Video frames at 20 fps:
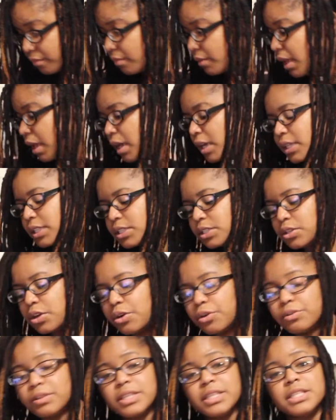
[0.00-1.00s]

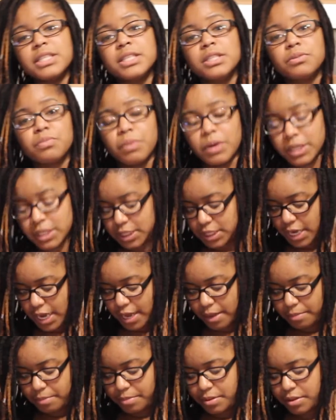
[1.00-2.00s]
So this is one
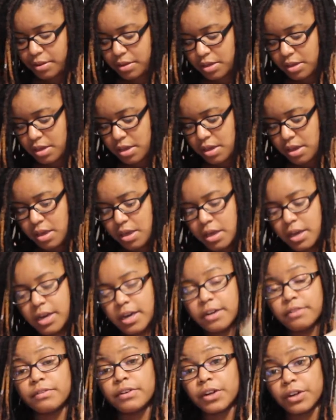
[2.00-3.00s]
type
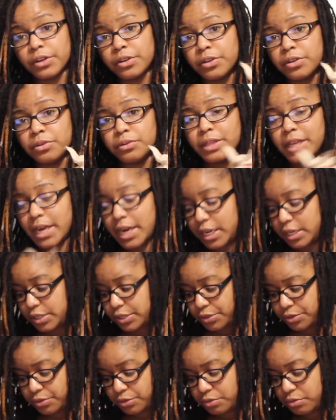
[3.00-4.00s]
of curl that I
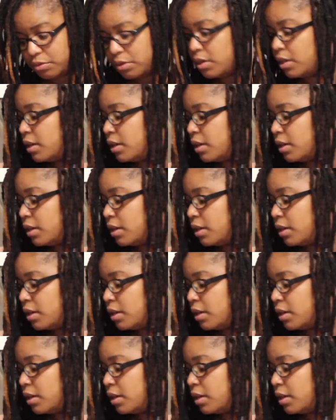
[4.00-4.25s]
do.